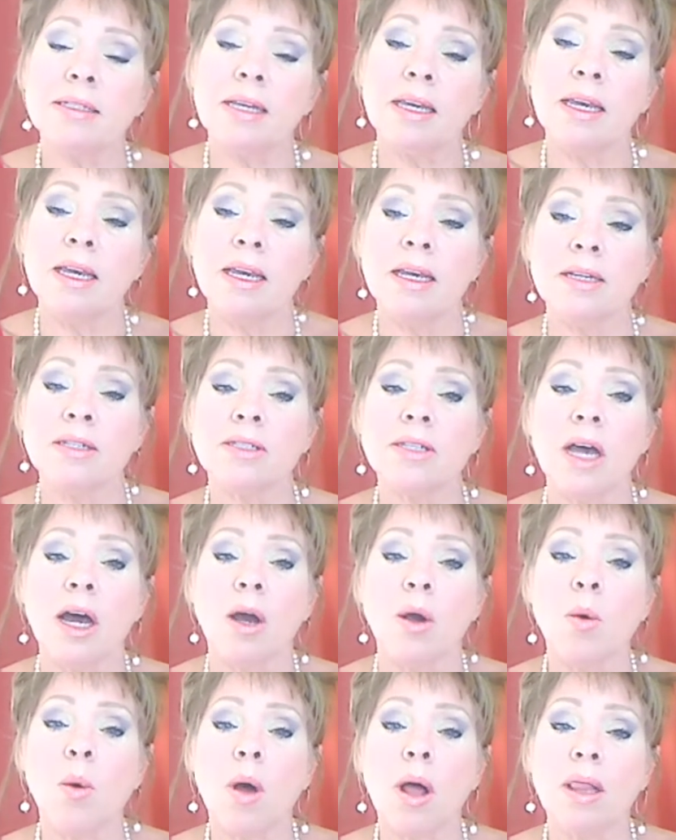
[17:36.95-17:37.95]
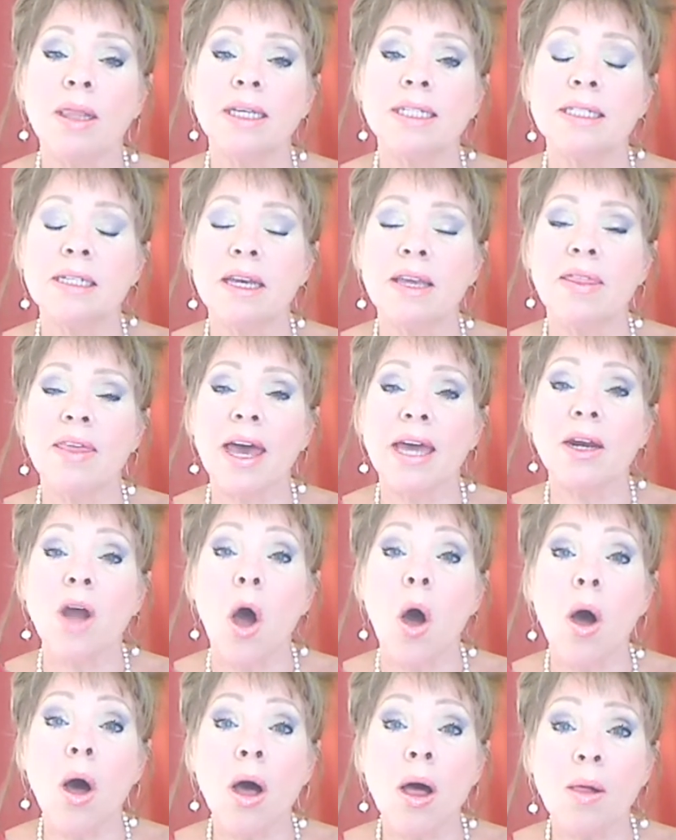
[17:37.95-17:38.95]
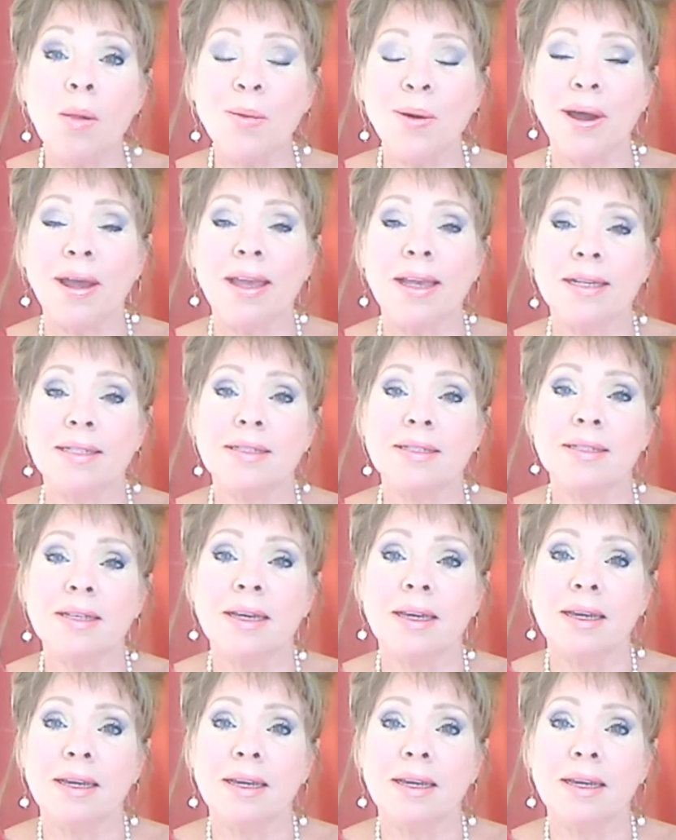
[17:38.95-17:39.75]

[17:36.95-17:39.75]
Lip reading: is a quality that always